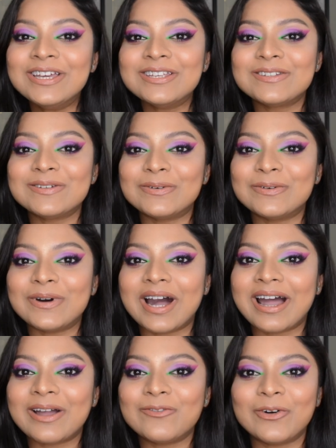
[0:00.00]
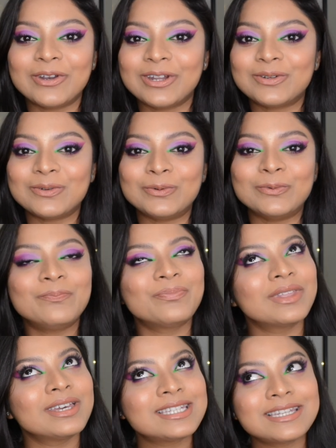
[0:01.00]
So I wanted to
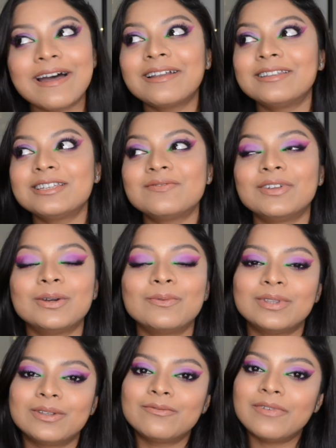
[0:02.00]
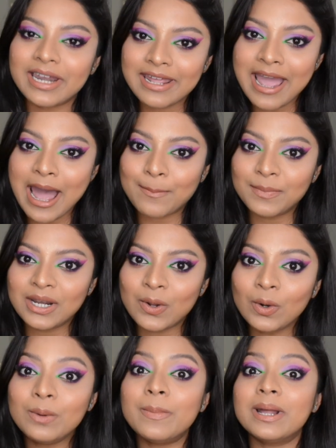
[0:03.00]
start this video with a very happy
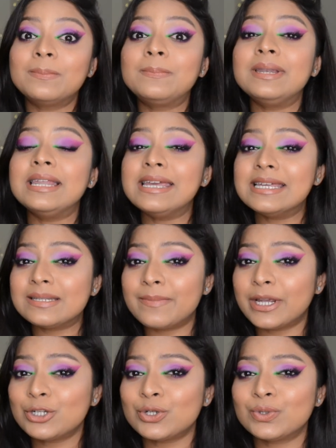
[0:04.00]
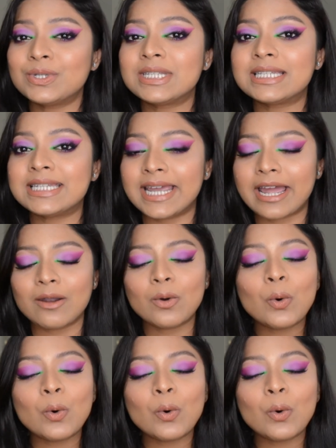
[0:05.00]
note but please make sure to stay at